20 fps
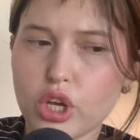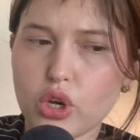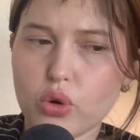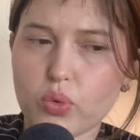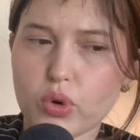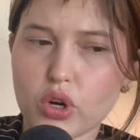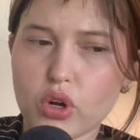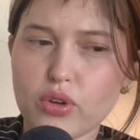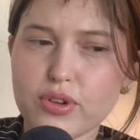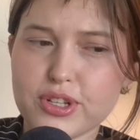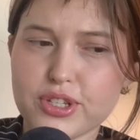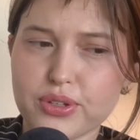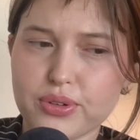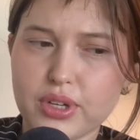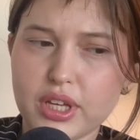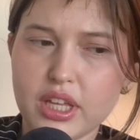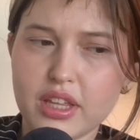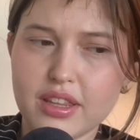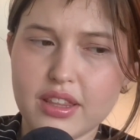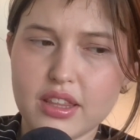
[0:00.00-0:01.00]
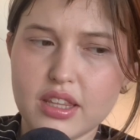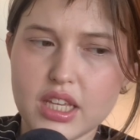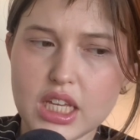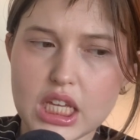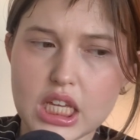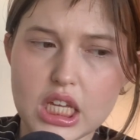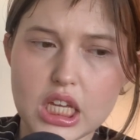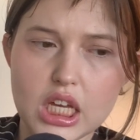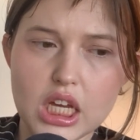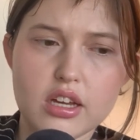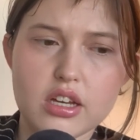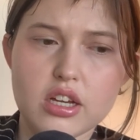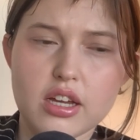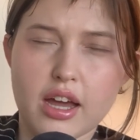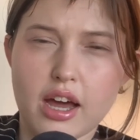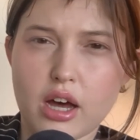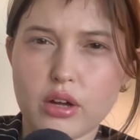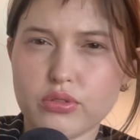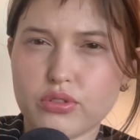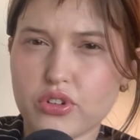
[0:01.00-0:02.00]
were also in the
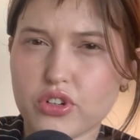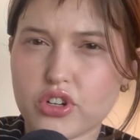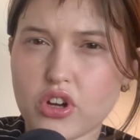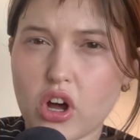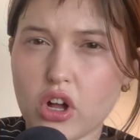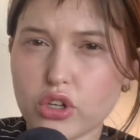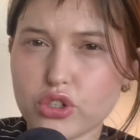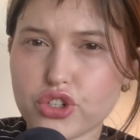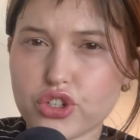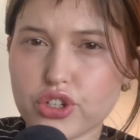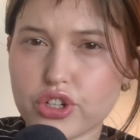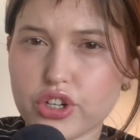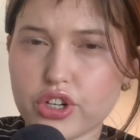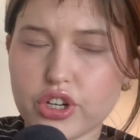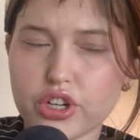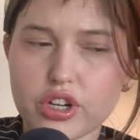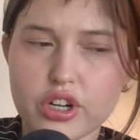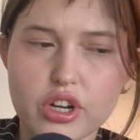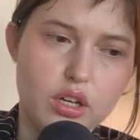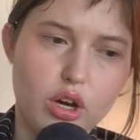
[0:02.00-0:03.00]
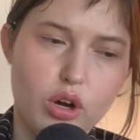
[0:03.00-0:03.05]
counterculture.